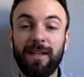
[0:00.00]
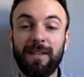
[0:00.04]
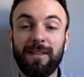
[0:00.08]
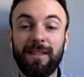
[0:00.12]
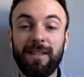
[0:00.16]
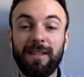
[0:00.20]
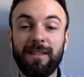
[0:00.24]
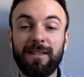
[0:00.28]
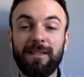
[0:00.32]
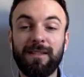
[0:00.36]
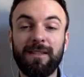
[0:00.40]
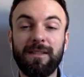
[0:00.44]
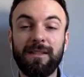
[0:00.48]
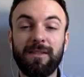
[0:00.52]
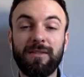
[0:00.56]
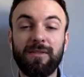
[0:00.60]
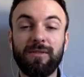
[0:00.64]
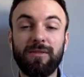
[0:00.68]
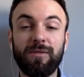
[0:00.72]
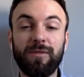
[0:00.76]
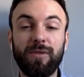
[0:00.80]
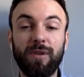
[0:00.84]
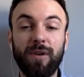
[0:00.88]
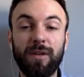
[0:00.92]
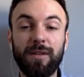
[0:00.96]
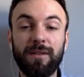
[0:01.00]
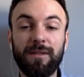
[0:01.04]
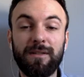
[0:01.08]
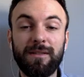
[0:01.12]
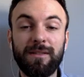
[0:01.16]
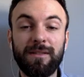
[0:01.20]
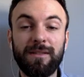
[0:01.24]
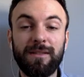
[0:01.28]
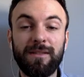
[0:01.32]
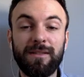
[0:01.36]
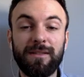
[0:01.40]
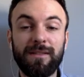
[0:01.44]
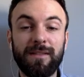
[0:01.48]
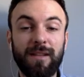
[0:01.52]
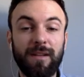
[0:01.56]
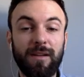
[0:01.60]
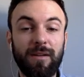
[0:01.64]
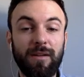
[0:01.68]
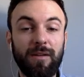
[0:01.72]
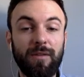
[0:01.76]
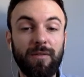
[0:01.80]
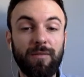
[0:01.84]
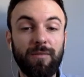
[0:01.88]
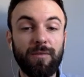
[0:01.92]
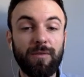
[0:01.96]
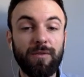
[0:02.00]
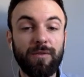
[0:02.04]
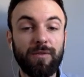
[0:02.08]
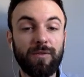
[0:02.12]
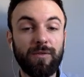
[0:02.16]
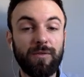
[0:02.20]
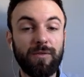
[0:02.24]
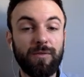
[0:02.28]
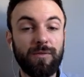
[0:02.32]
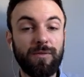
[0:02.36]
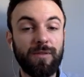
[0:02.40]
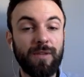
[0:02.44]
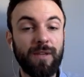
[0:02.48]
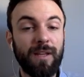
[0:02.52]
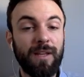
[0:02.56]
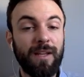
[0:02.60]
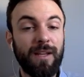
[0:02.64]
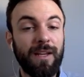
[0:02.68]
that does not necessarily result